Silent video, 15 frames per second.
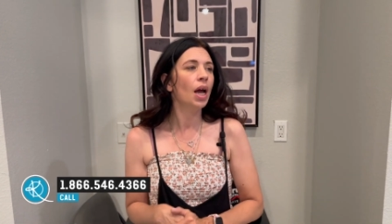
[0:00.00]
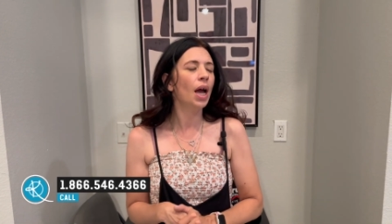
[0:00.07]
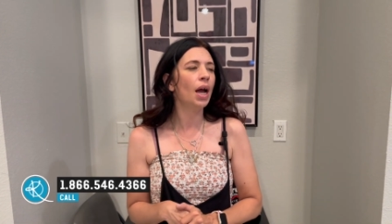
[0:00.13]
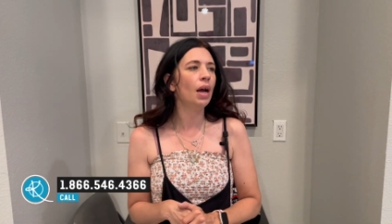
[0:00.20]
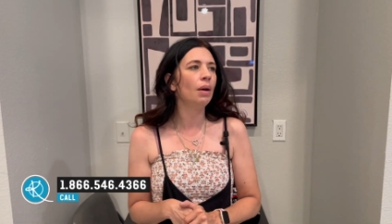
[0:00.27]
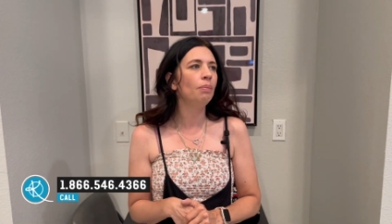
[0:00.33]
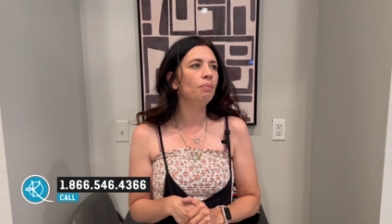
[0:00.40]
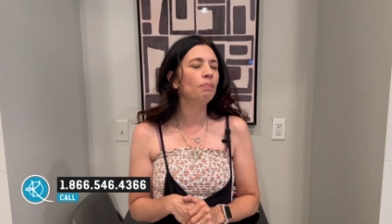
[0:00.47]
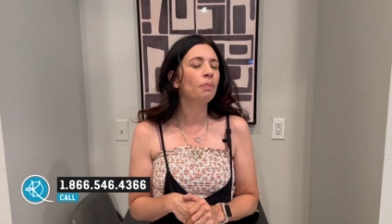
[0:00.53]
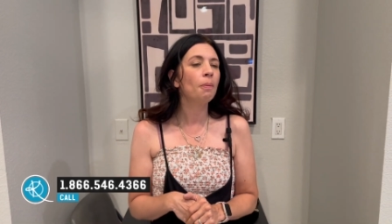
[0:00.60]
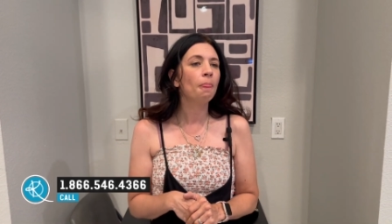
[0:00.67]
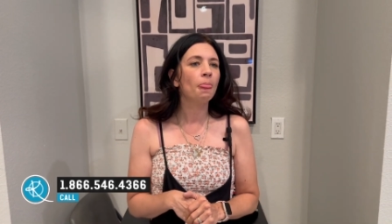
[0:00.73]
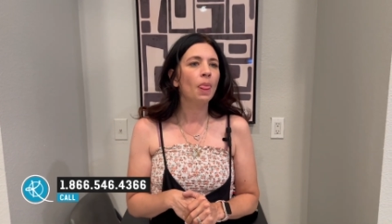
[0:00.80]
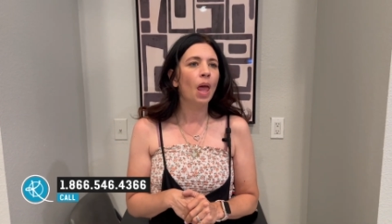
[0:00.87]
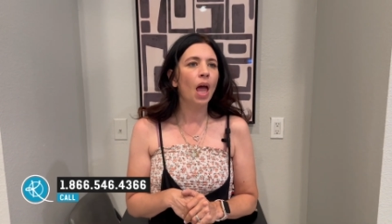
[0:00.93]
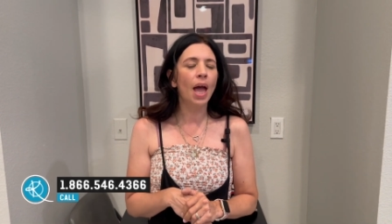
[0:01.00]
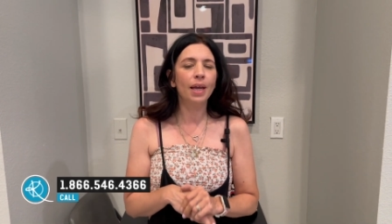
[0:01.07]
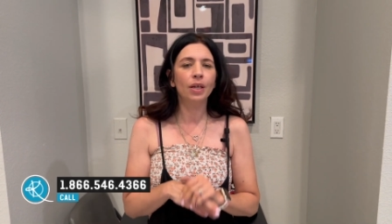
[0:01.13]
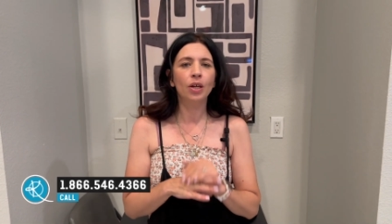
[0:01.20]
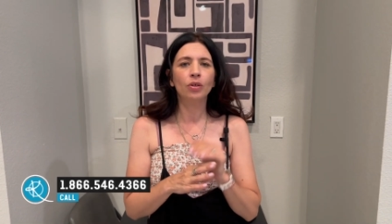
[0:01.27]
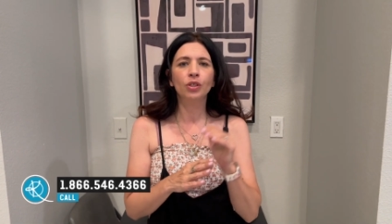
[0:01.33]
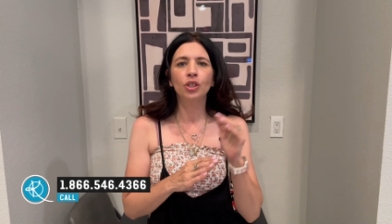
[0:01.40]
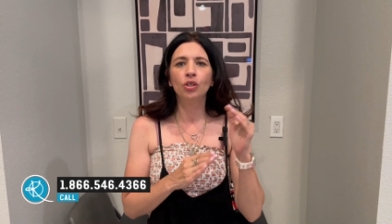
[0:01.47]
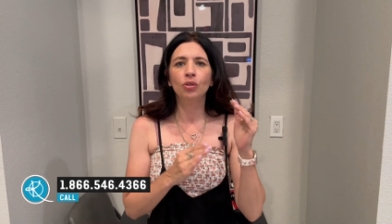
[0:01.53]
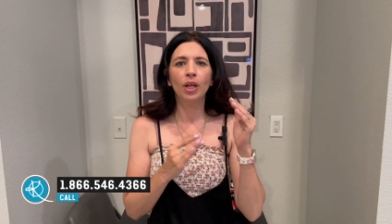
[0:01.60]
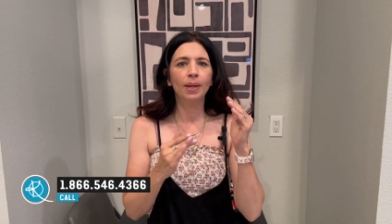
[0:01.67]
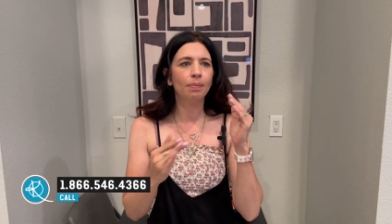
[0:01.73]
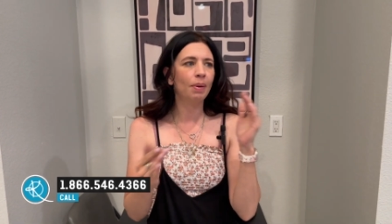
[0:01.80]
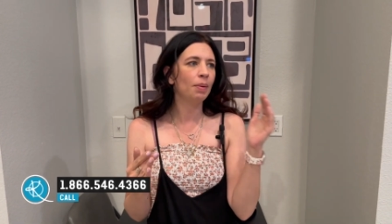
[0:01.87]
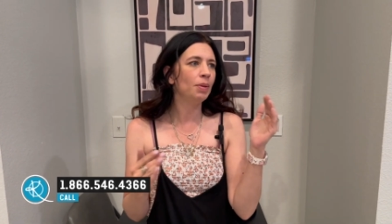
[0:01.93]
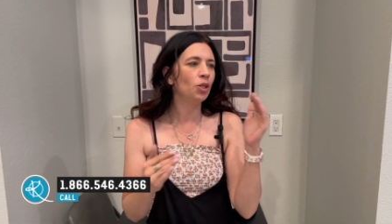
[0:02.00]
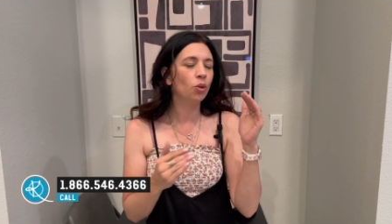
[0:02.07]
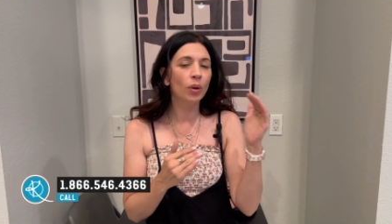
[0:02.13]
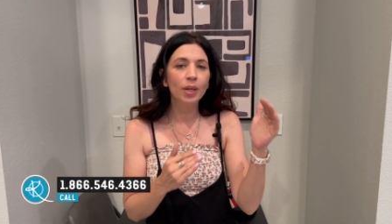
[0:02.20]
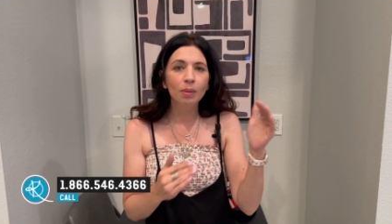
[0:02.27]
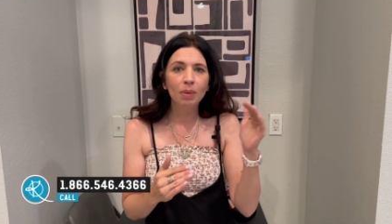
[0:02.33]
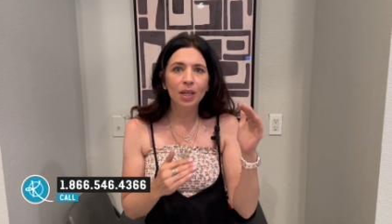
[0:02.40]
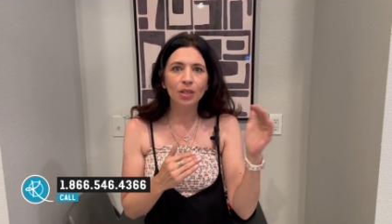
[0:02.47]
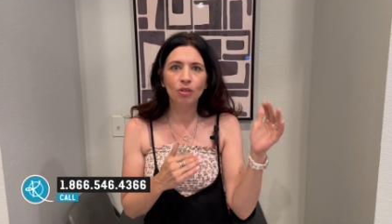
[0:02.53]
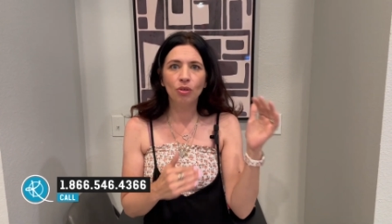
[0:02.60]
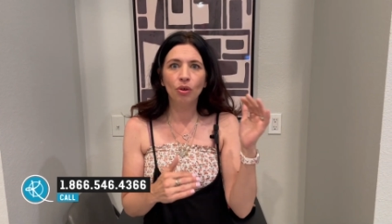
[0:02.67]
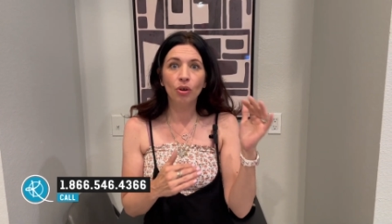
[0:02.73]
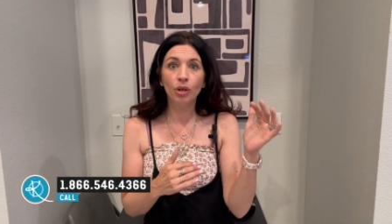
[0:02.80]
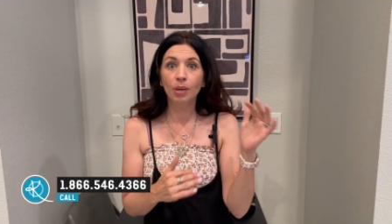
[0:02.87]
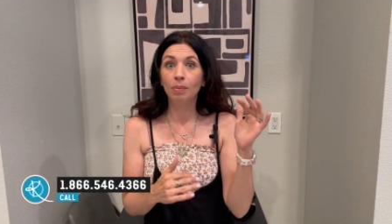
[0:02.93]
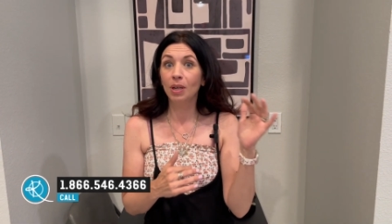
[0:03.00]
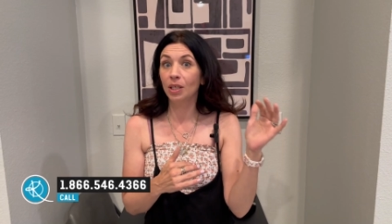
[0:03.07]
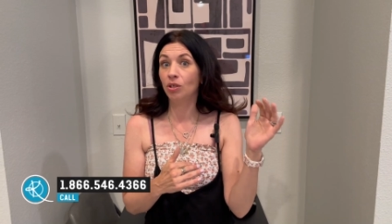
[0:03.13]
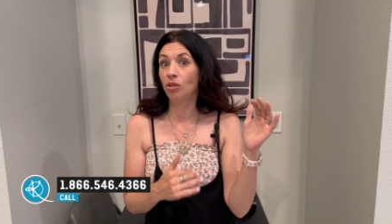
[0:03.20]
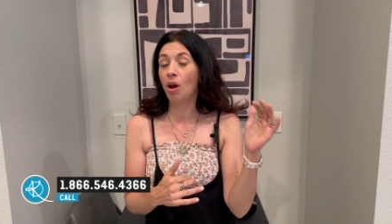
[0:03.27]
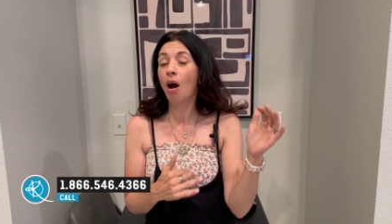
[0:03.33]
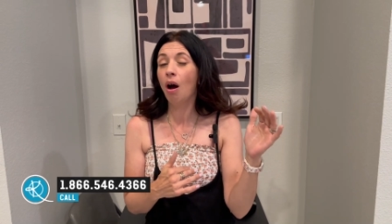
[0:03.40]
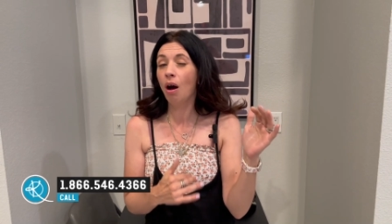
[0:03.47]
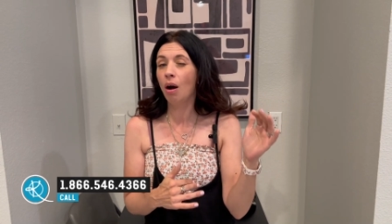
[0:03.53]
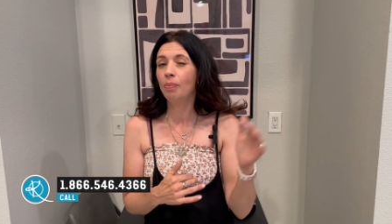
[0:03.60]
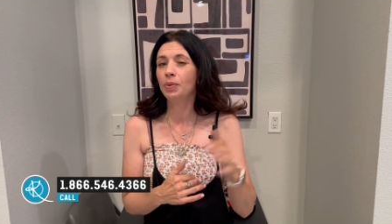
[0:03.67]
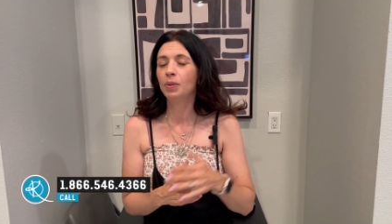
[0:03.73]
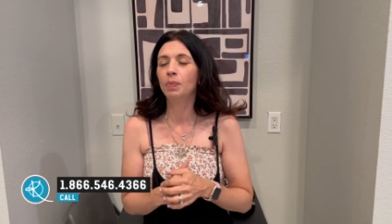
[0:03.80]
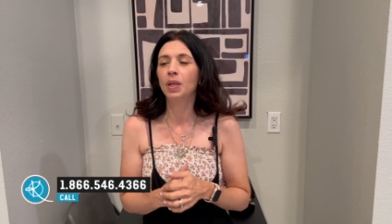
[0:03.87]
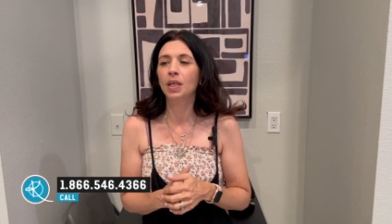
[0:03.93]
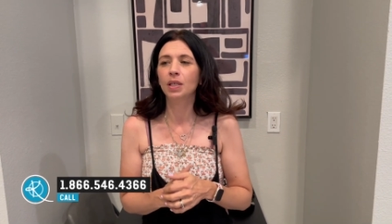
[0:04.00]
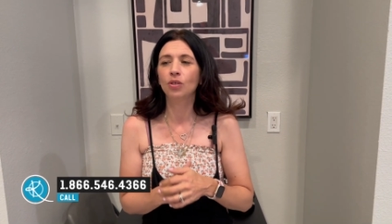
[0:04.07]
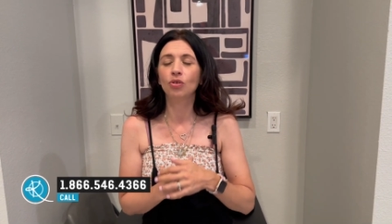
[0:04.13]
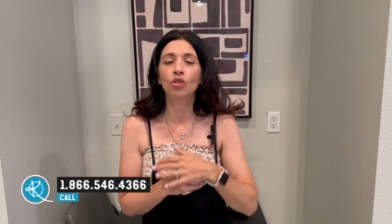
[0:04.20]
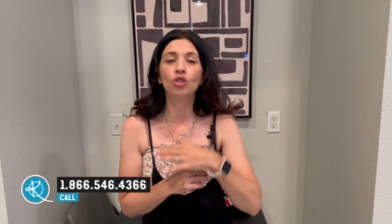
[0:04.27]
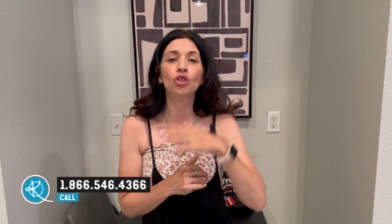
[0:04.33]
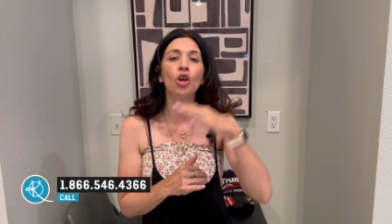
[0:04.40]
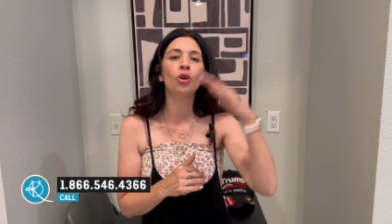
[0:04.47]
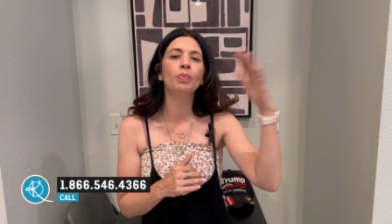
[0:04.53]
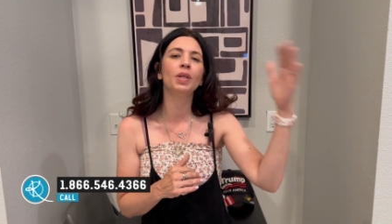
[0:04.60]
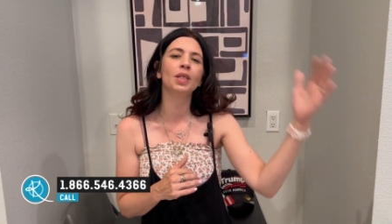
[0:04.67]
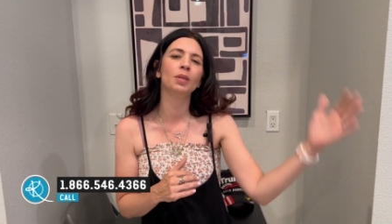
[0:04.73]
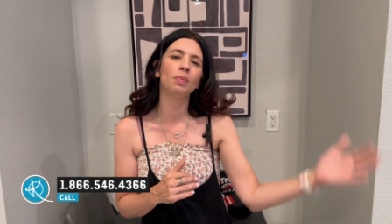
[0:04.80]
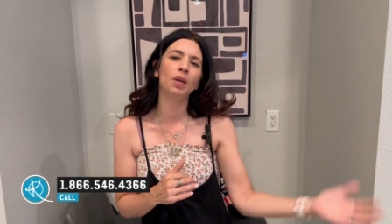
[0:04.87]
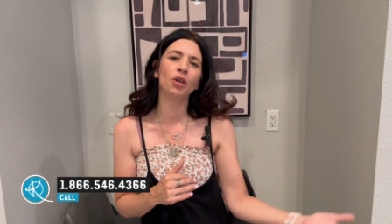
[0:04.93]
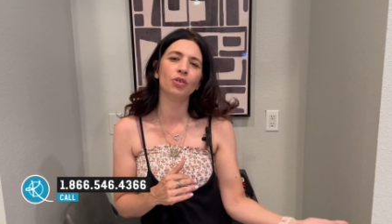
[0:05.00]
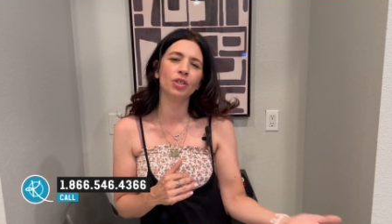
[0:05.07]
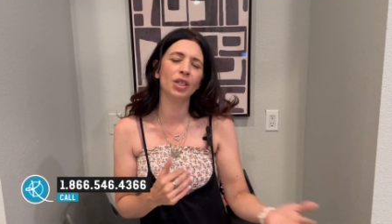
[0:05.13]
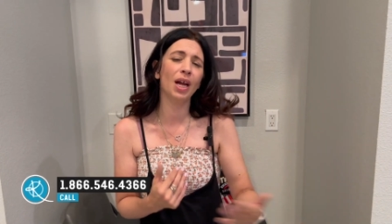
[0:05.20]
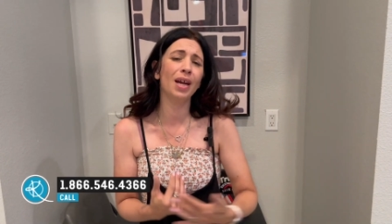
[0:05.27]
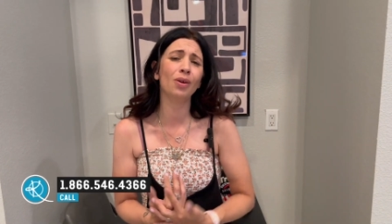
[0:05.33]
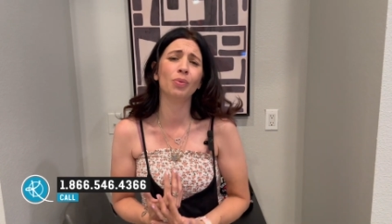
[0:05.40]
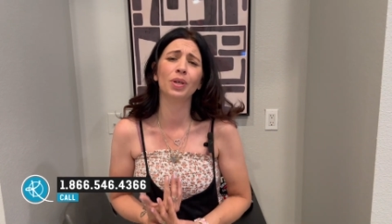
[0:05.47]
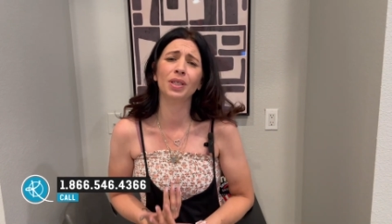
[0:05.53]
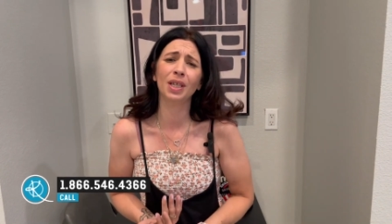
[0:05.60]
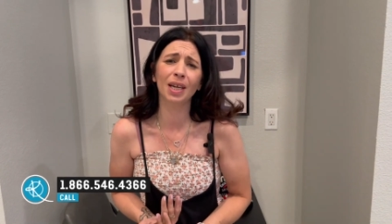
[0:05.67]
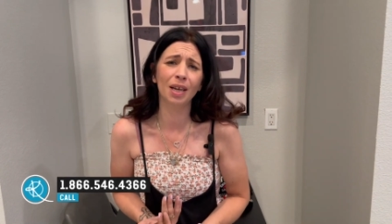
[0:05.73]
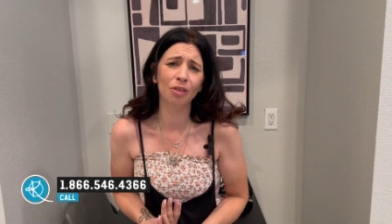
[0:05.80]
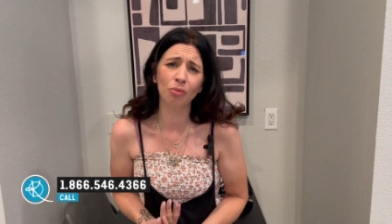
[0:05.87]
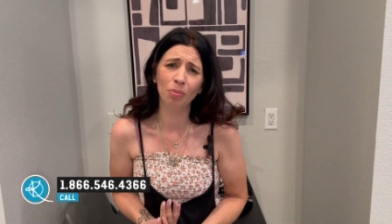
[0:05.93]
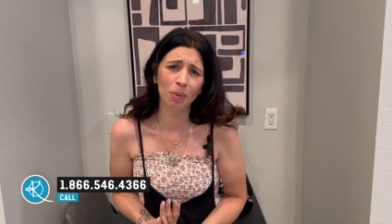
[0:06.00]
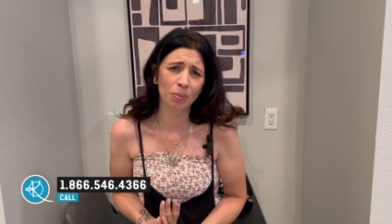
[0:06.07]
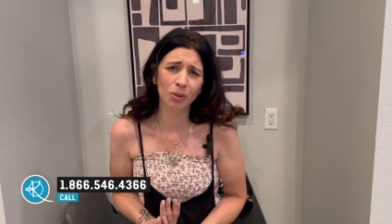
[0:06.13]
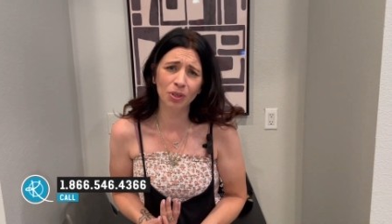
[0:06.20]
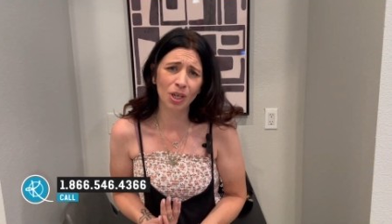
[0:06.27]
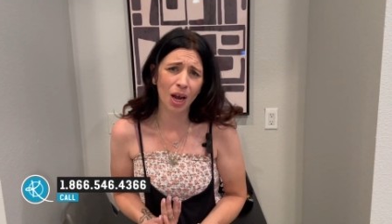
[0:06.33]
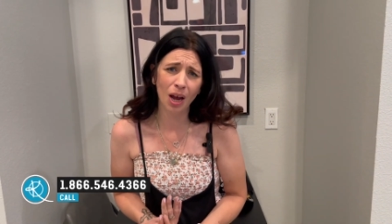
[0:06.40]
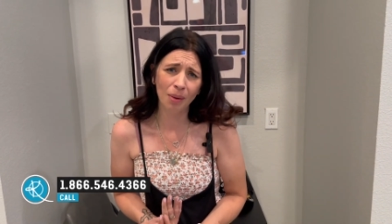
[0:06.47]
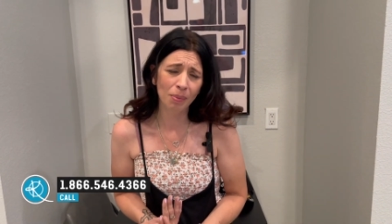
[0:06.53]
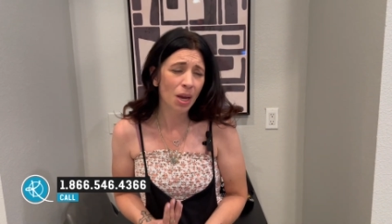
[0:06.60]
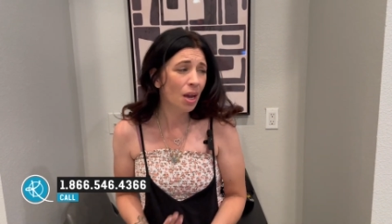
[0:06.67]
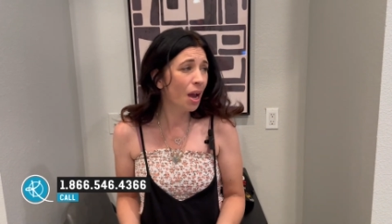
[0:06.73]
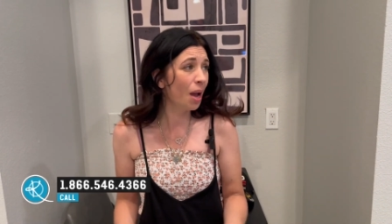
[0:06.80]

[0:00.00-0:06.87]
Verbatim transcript: Um, I can only do like maybe twenty minutes, thirty minutes tops, because there's so many speakers, and I don't want to take other people's time.